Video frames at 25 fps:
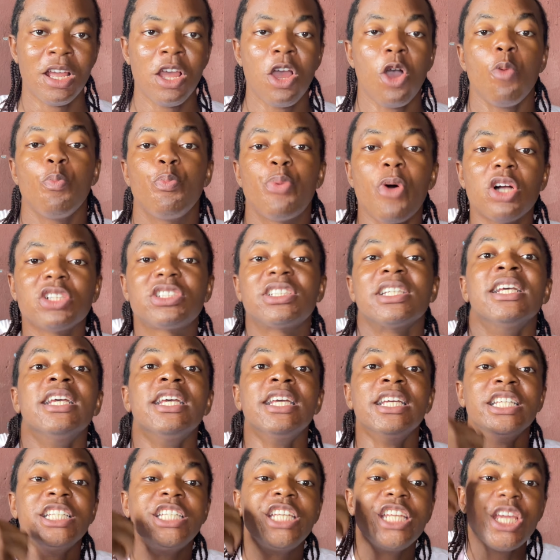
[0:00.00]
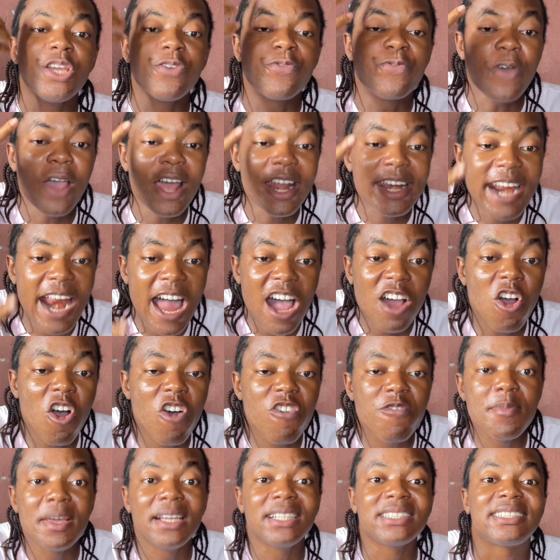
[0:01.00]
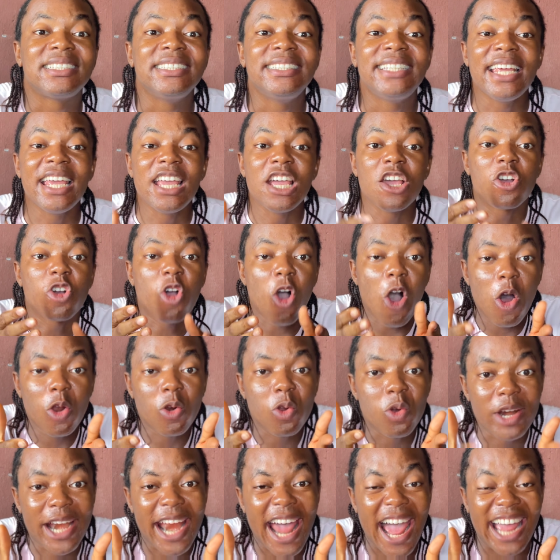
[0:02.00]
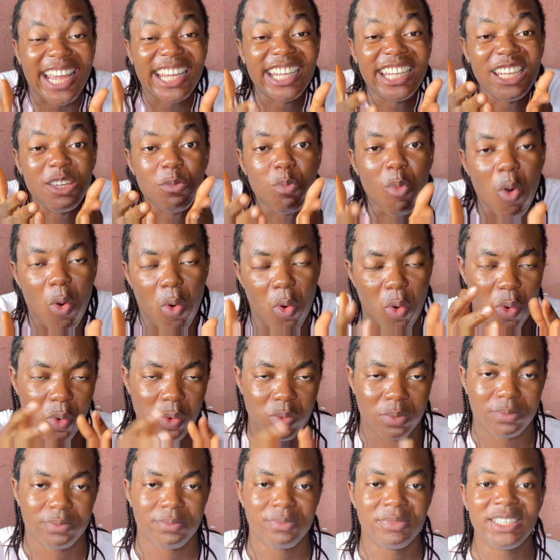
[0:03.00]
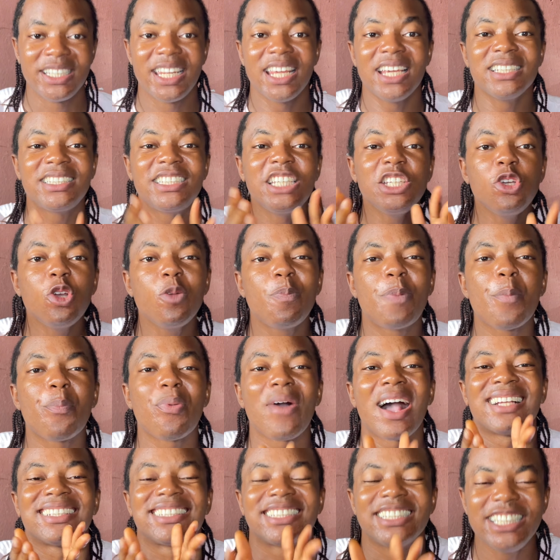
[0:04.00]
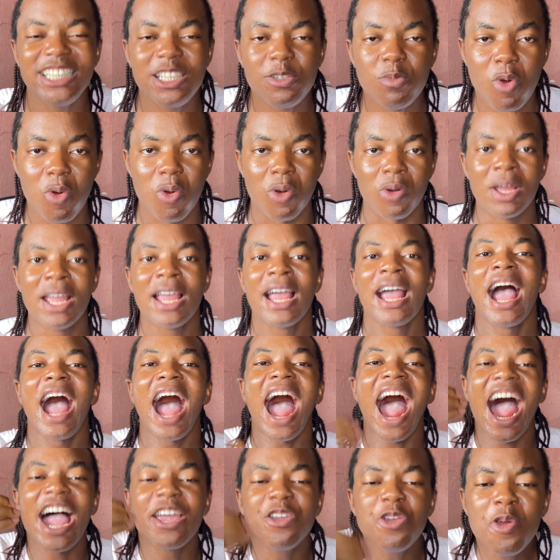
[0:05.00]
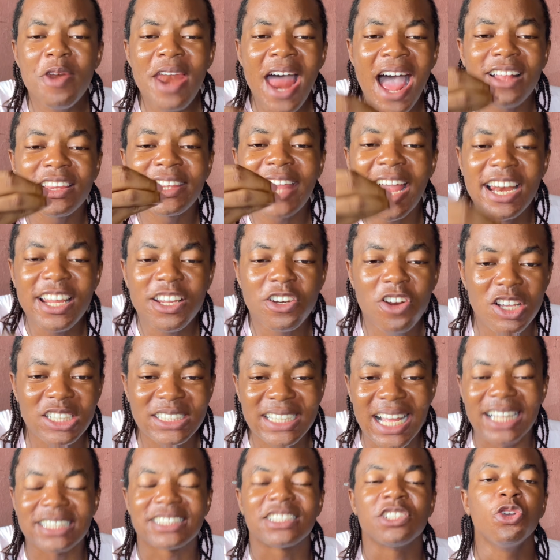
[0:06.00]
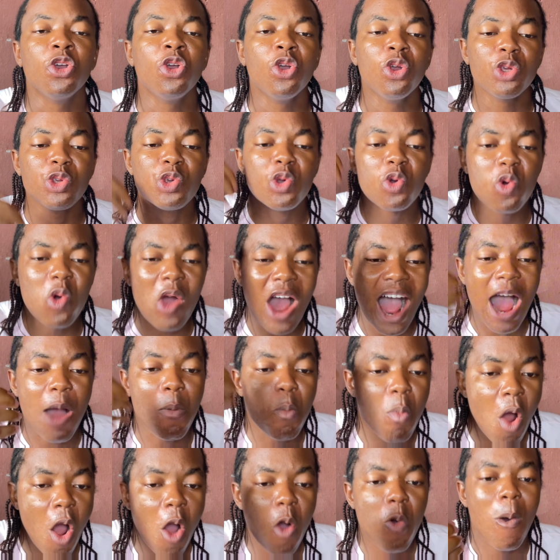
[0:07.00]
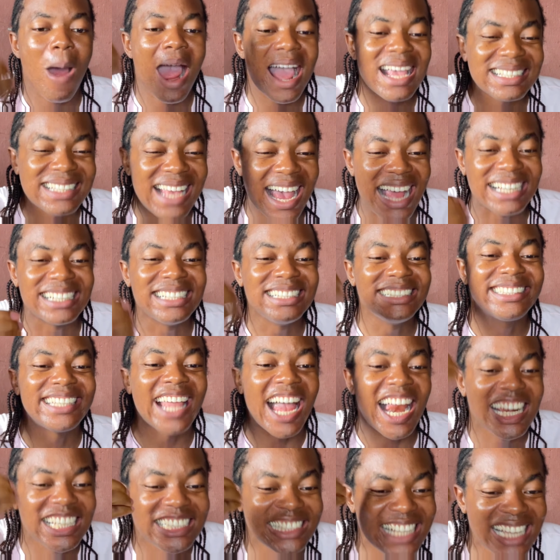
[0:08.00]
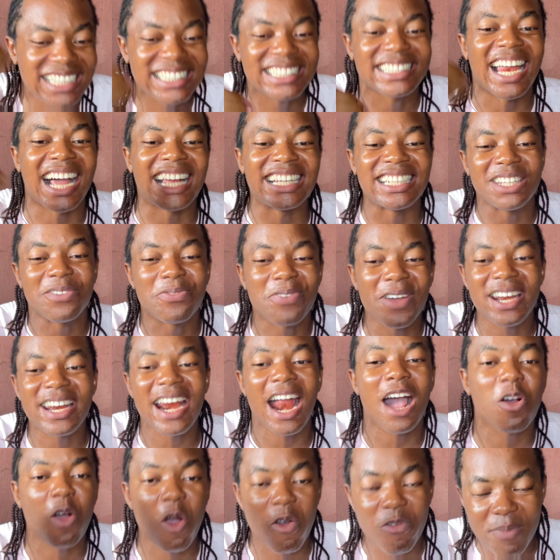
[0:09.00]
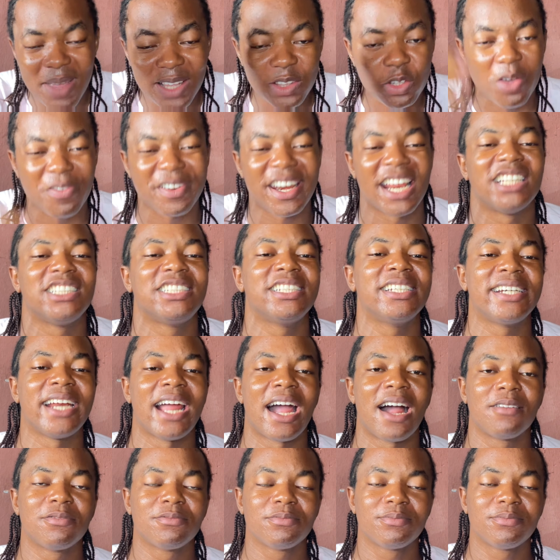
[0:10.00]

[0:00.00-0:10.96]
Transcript: but the federal government they call on Igbo. They see you people as Igbo. Are you now telling us that you are more wise and intelligent than the federal government of Nigeria?